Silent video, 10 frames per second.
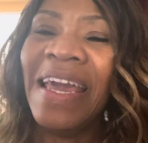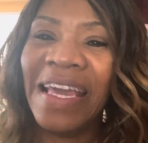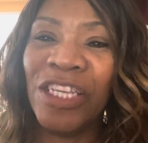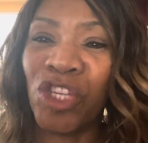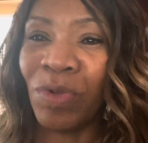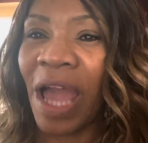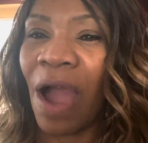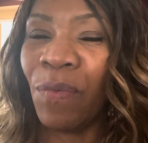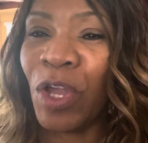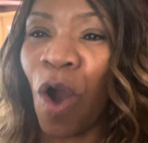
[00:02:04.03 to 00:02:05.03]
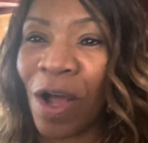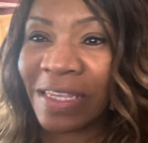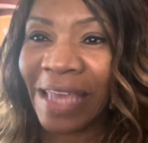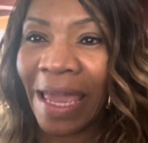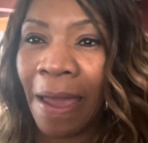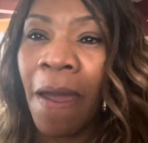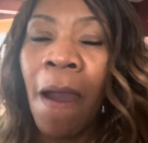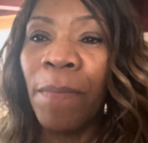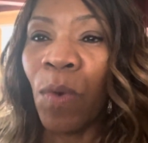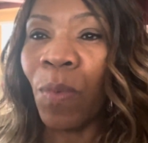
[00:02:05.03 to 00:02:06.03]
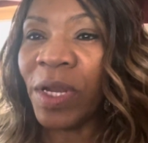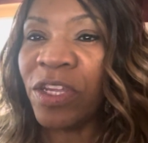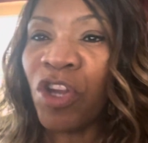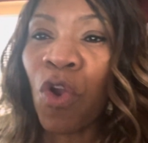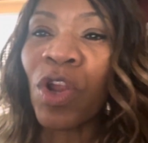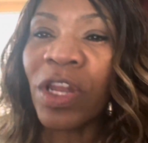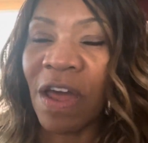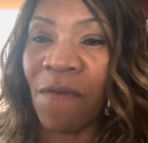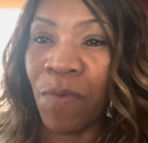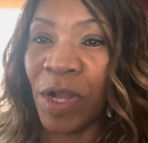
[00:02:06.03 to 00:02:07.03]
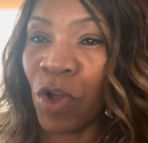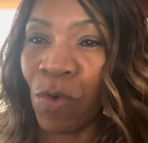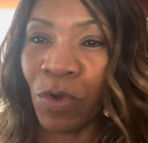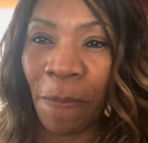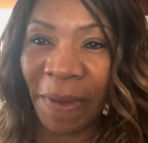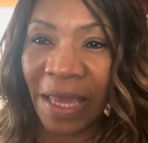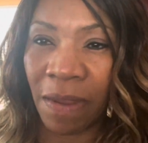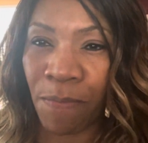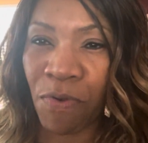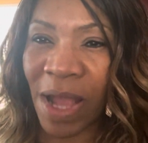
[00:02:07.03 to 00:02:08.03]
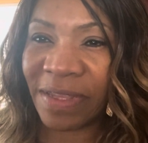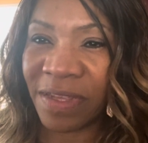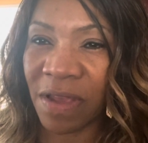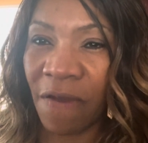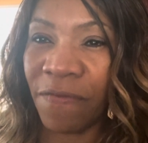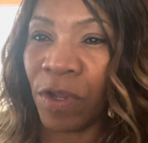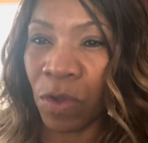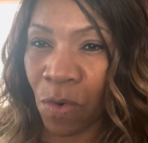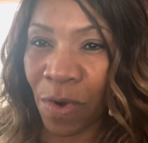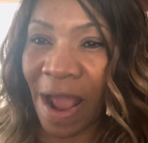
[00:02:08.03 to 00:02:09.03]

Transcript: And so now we all say it. But when your loved one go to be in the presence of the Lord,